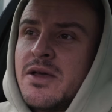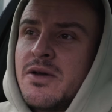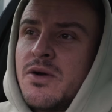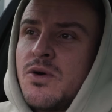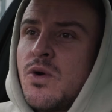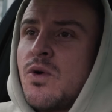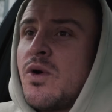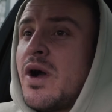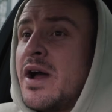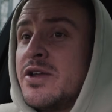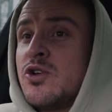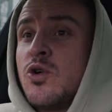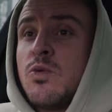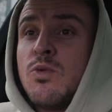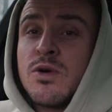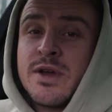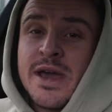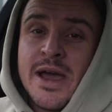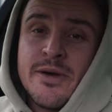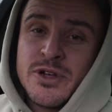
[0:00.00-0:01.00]
or a
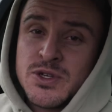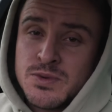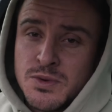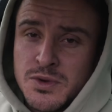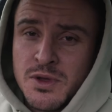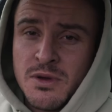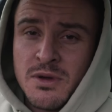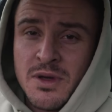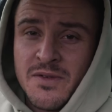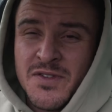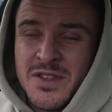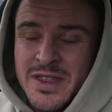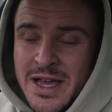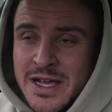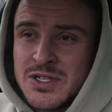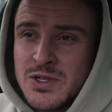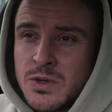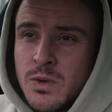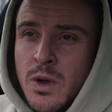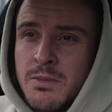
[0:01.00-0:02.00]
normal garage will do it for
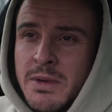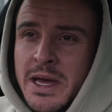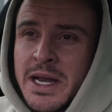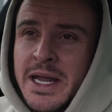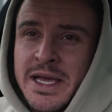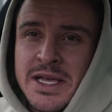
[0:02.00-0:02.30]
that sort of money.